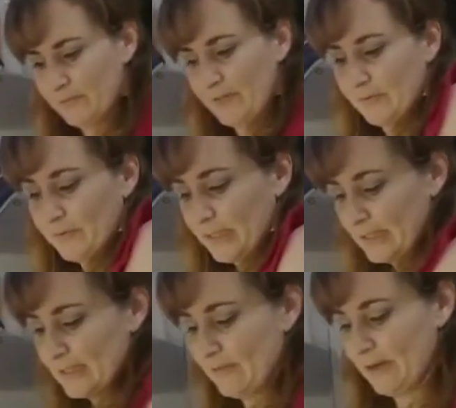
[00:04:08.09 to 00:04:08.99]
What else
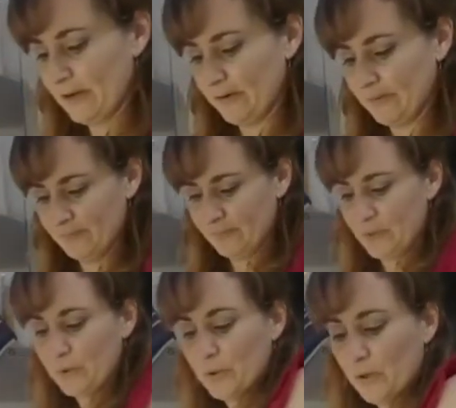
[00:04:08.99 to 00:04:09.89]
is there? You could
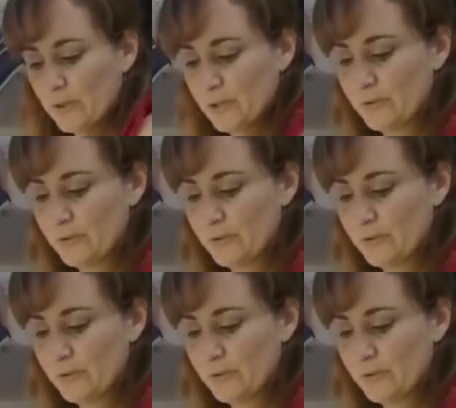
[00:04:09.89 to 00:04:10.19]
maybe add